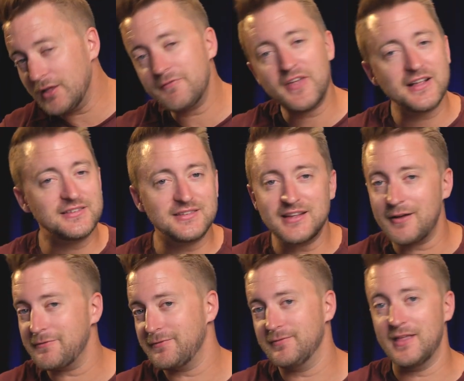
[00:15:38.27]
of that
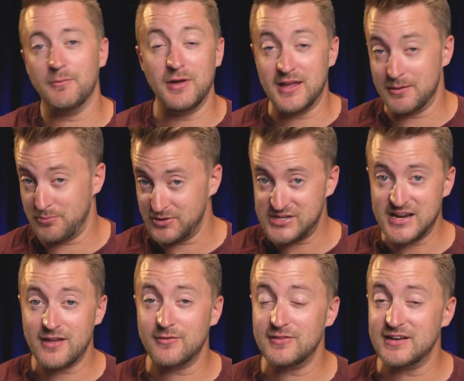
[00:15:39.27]
stuff that we can put
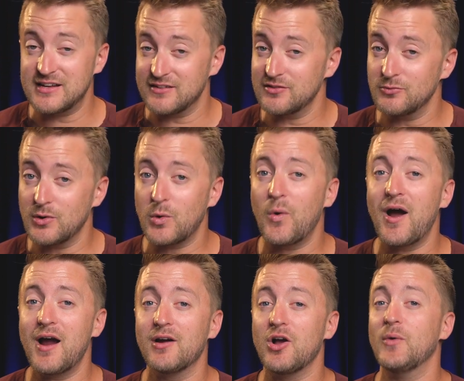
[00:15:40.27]
together that doesn't
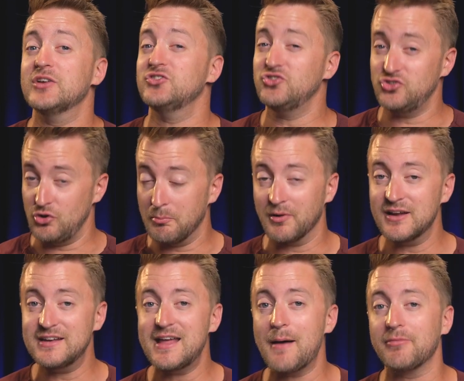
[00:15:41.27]
require going super
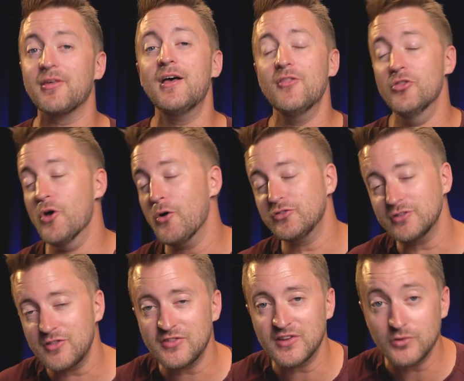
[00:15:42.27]
in depth, those are
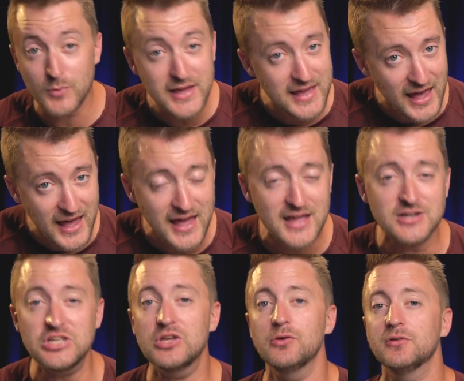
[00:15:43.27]
the things we
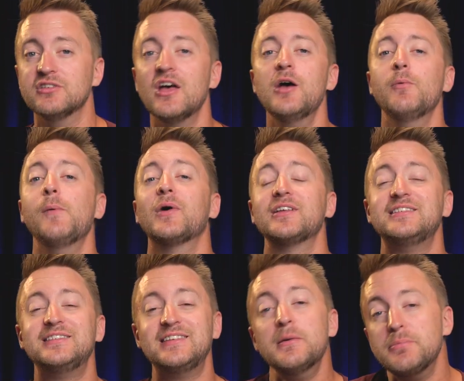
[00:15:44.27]
can use. We want to
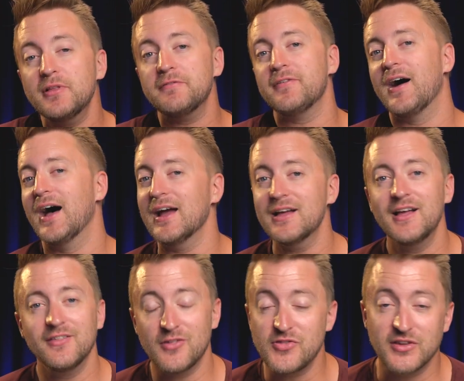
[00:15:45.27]
simplify
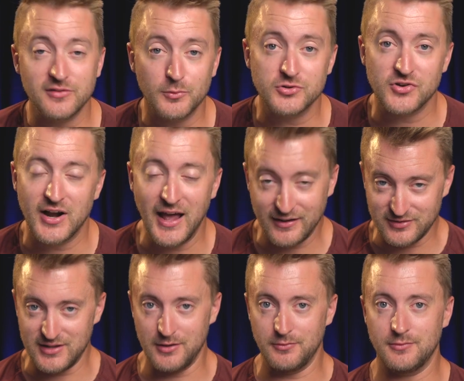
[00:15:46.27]
the things that we're trying to
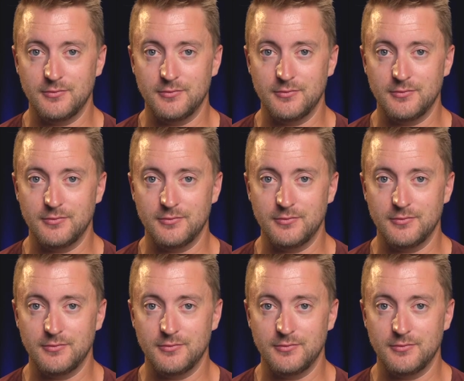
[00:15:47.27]
execute.